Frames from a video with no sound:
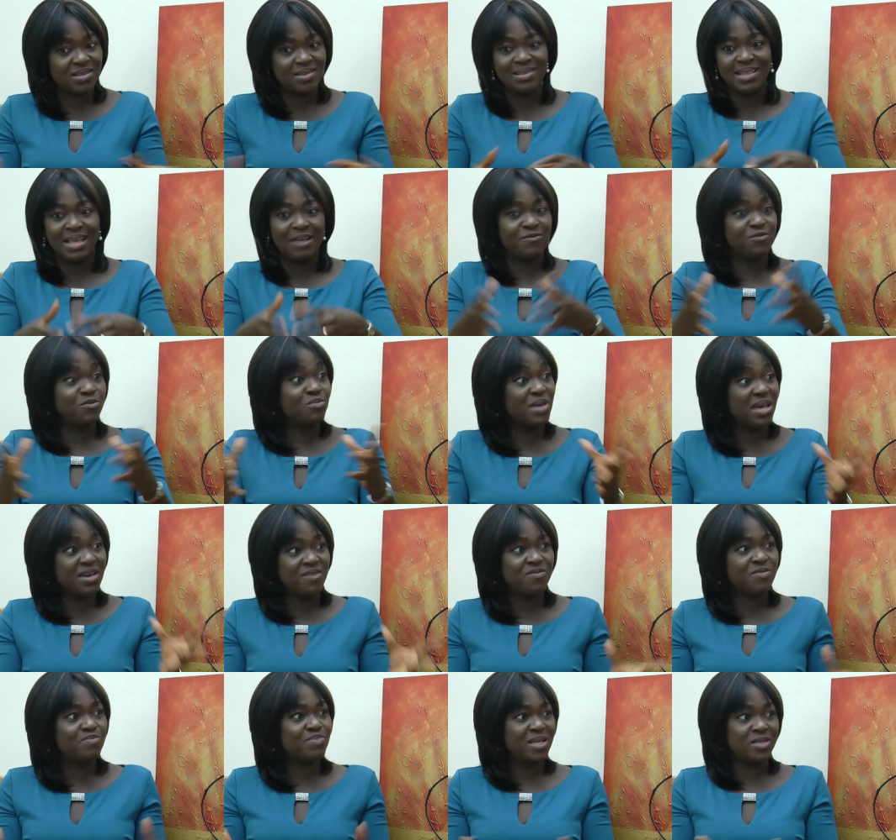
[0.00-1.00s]
like from every
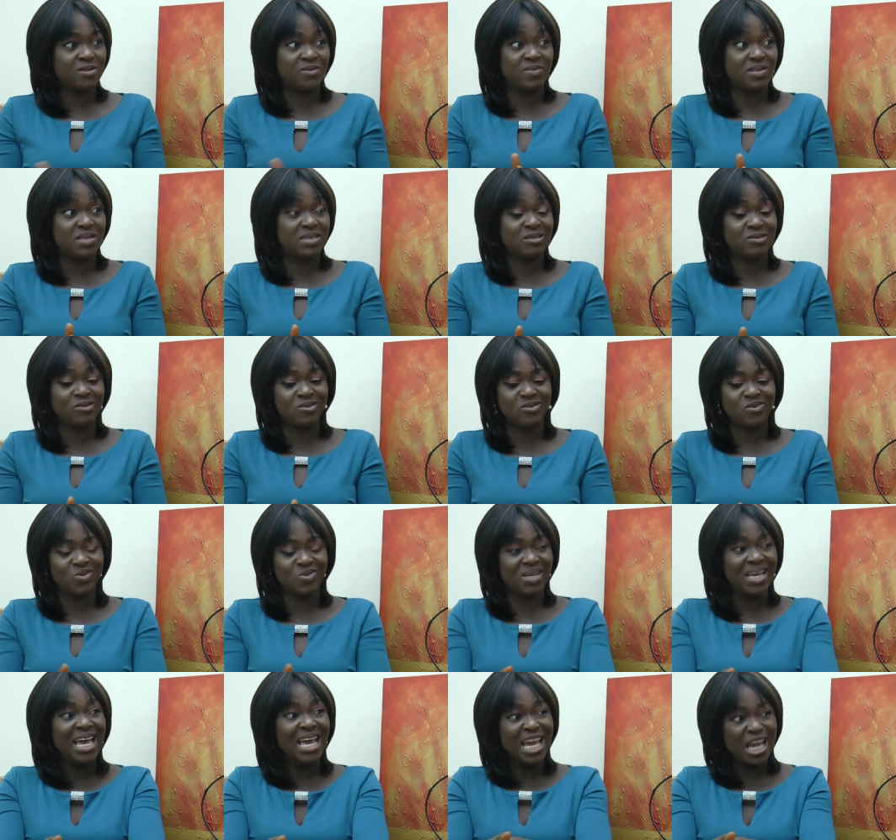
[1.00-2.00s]
part of this country,
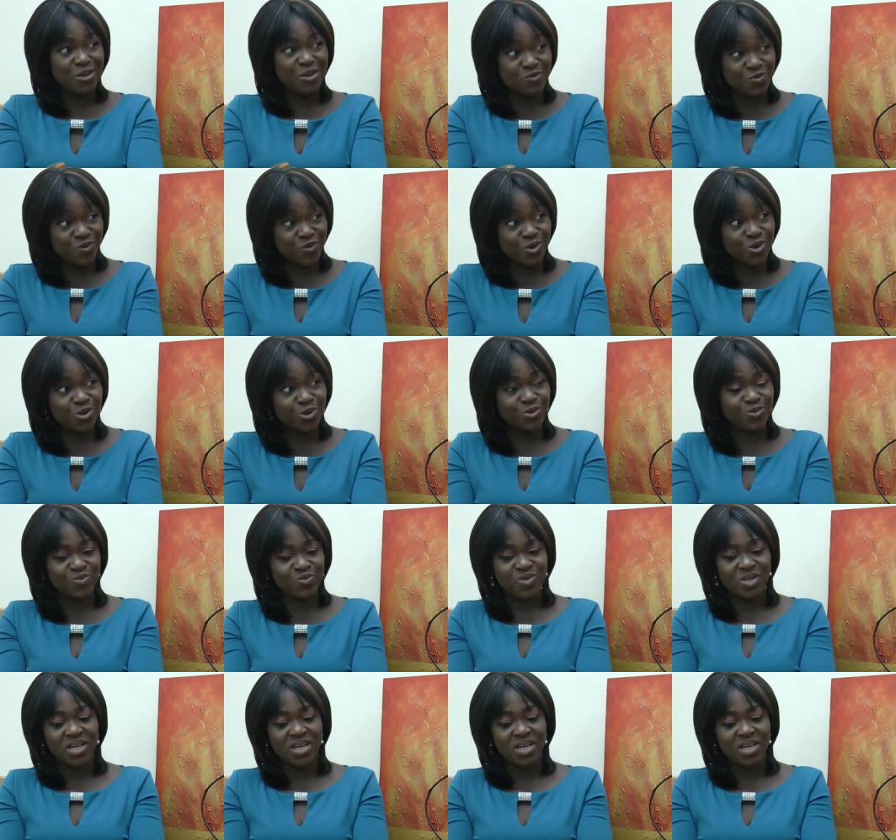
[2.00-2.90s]
involved,